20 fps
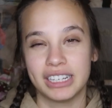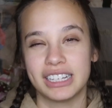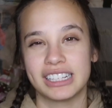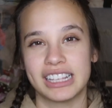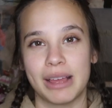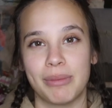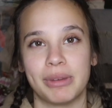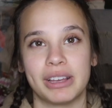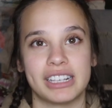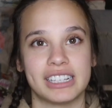Does
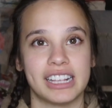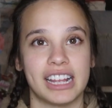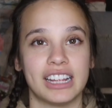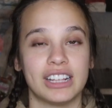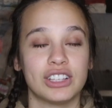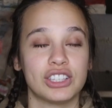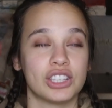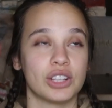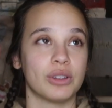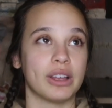that make
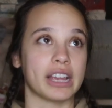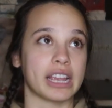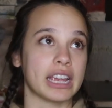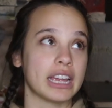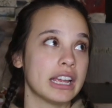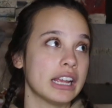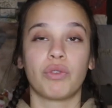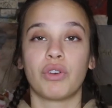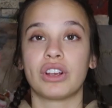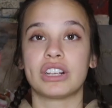sense? So like,
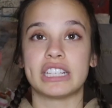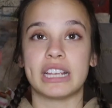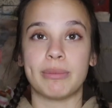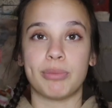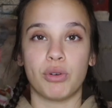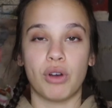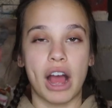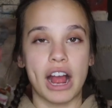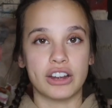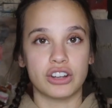for
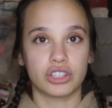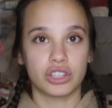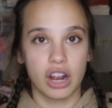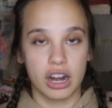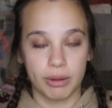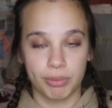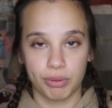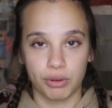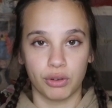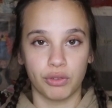example, I just
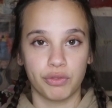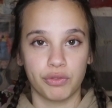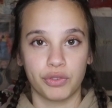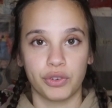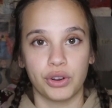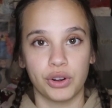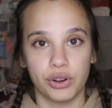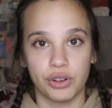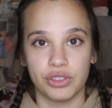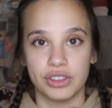got approved
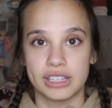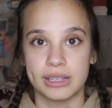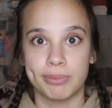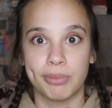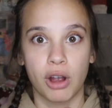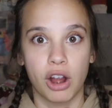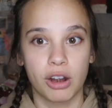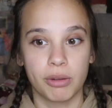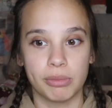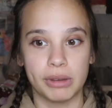for this
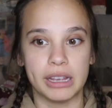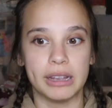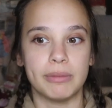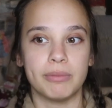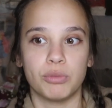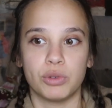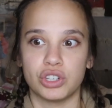apartment,